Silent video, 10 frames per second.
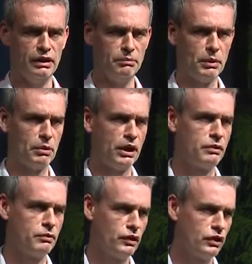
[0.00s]

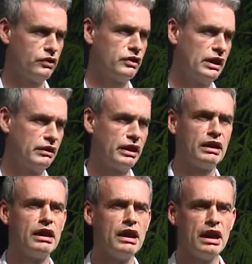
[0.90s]
memorandum of understanding.
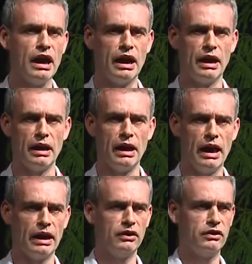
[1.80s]

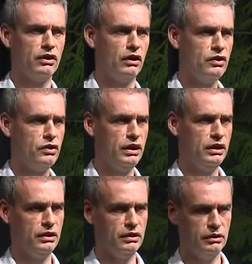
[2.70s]
And
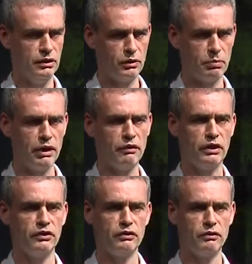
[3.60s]
the privatized